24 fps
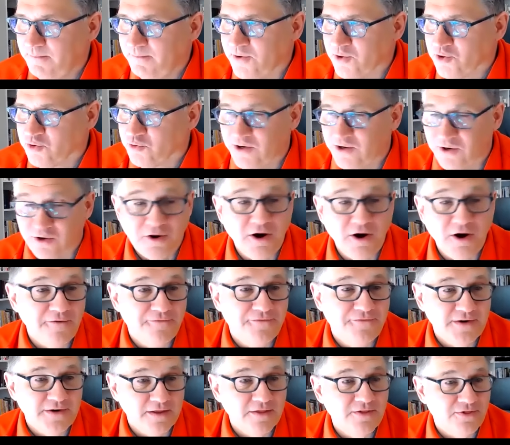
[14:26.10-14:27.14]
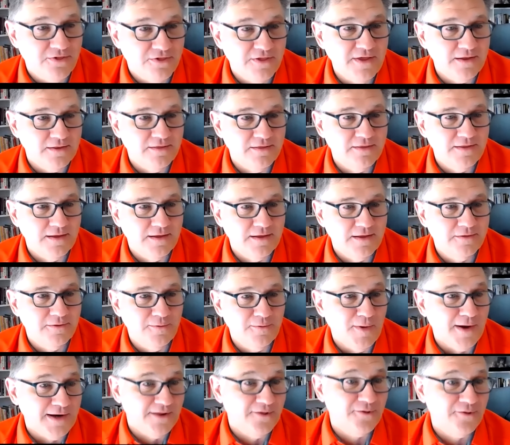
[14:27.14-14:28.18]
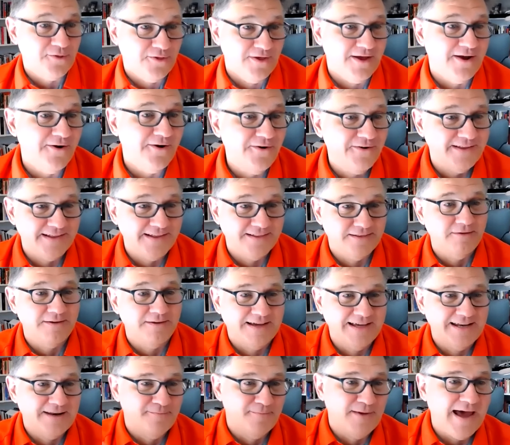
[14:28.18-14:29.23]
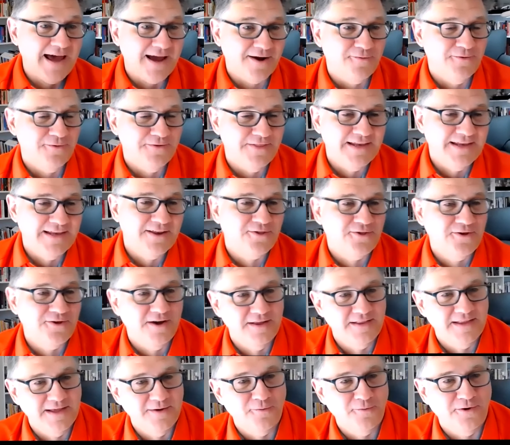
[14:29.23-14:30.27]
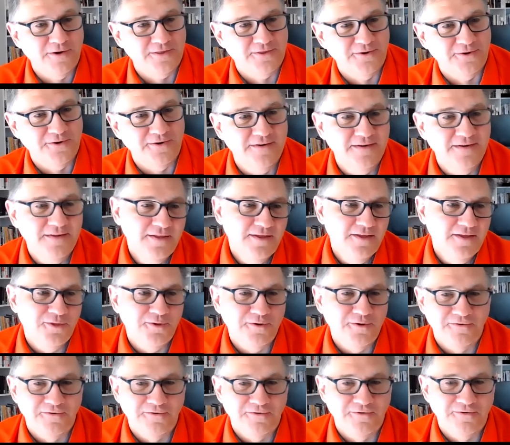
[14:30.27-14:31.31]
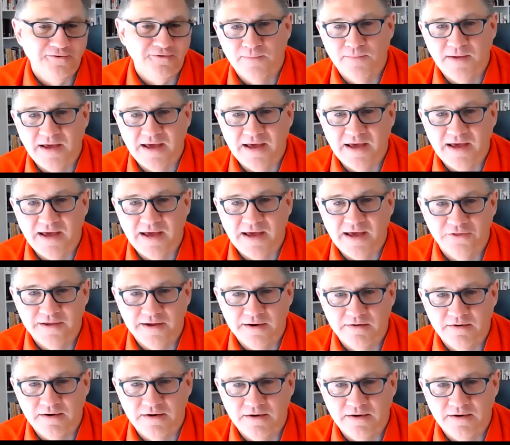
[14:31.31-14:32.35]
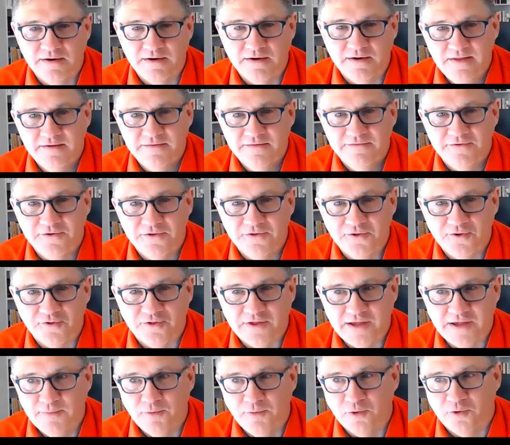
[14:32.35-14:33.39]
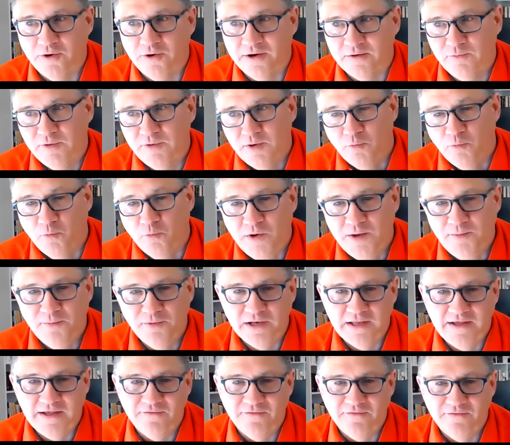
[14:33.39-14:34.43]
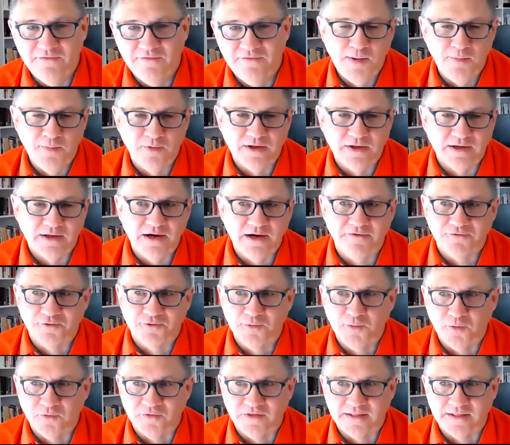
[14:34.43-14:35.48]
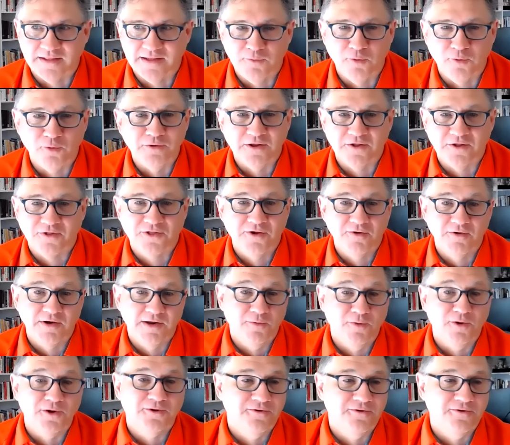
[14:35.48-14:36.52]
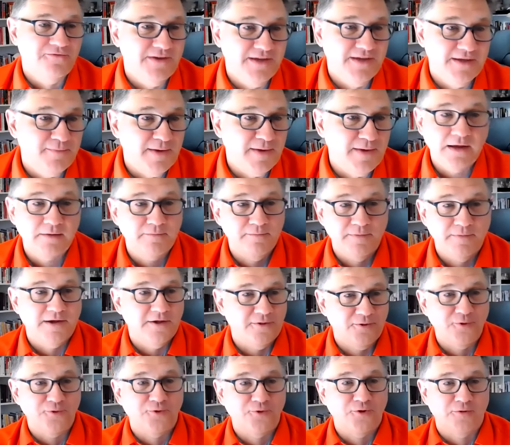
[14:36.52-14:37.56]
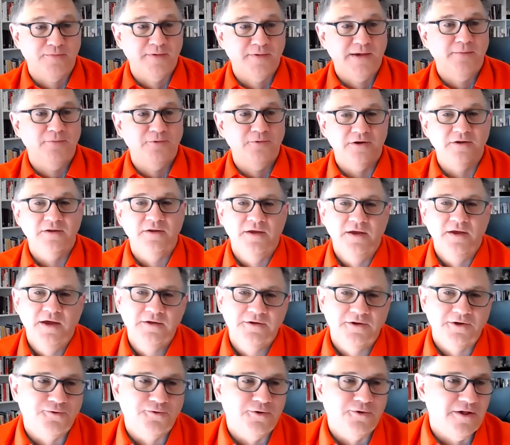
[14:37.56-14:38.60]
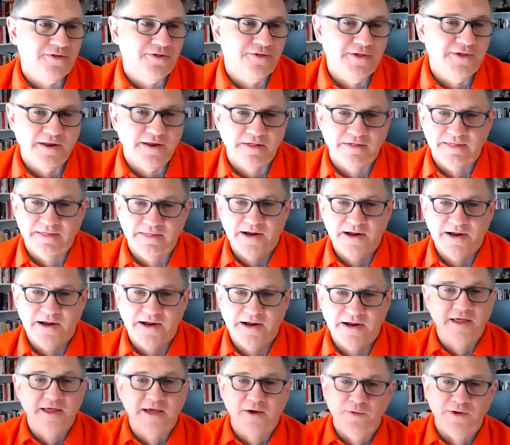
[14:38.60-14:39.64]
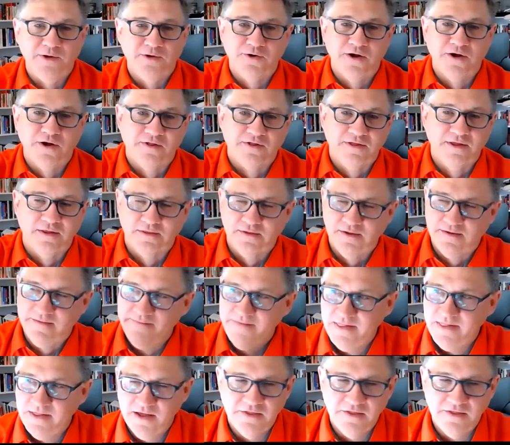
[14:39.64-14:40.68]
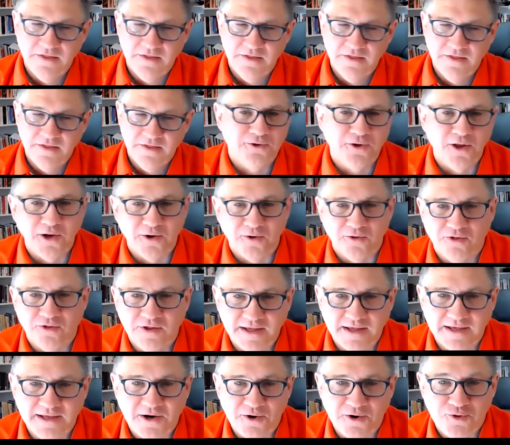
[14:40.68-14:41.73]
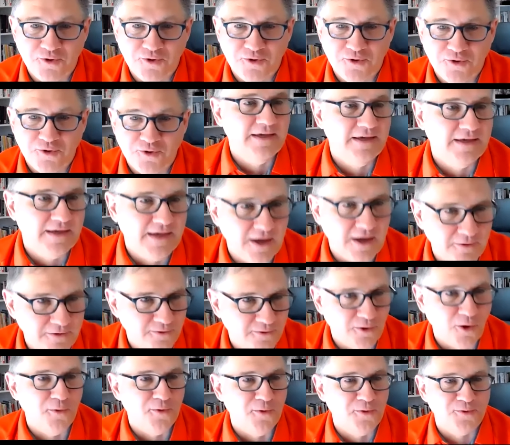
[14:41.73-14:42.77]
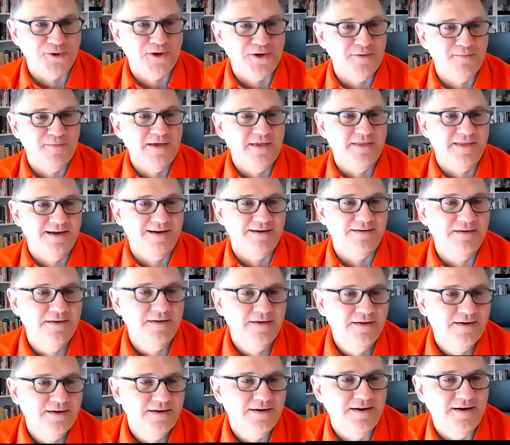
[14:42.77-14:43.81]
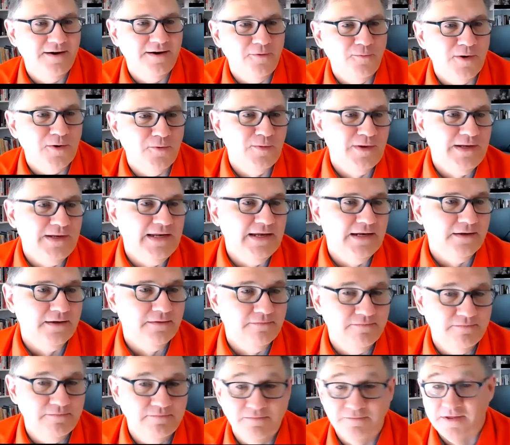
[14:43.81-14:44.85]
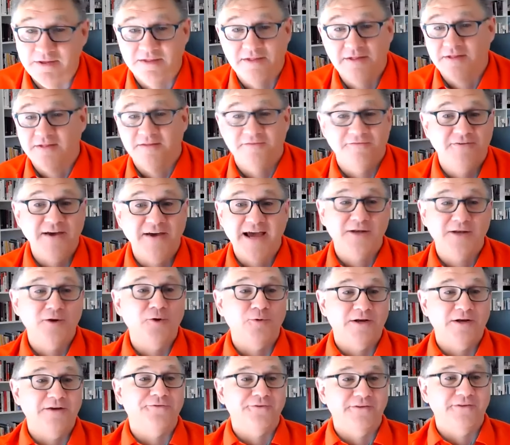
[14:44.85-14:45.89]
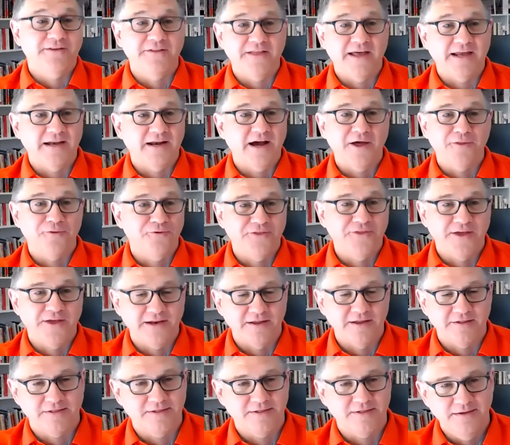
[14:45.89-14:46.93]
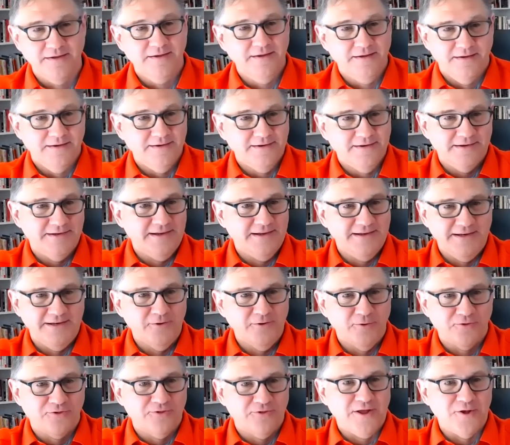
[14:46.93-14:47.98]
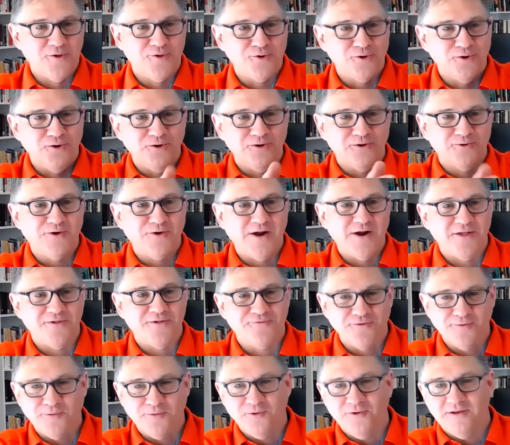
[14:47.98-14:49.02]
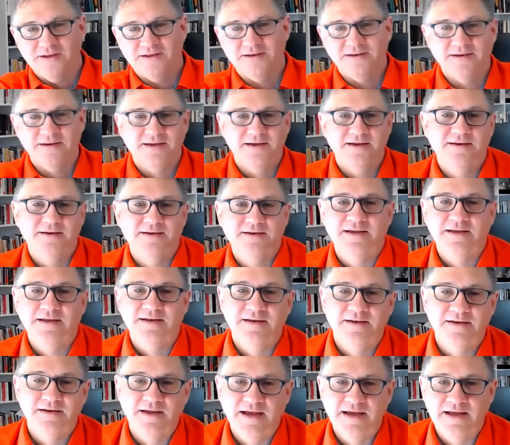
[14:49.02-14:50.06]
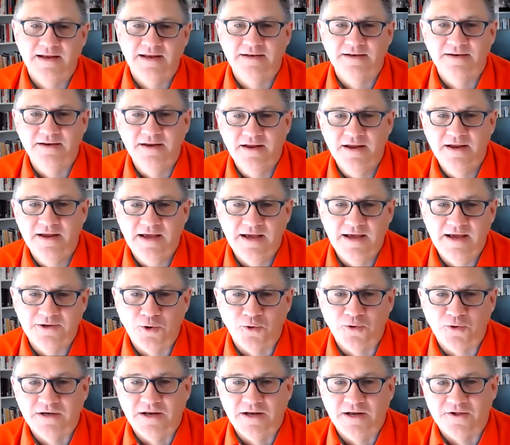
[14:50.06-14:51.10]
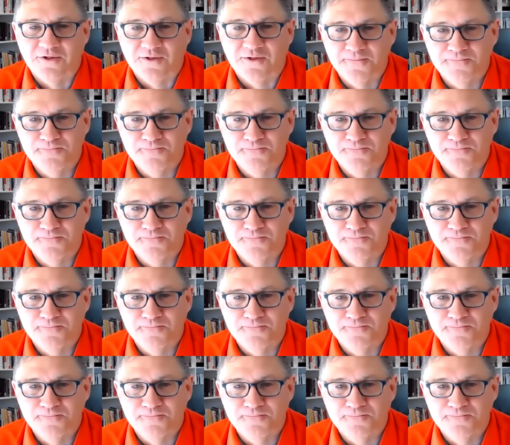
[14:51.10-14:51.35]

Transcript: greater confidence that the money's there and that they'll get it back when they decide they want their fiat back for their their stable coin. We believe once people get comfortable with that, they won't necessarily want their fiat back because they'll just be able to trust that it's there, just like we trust that the $100 sitting in our checking account is always going to be there when we need it. This is in fact no different than that, other than it's digital and transferable and tokenized.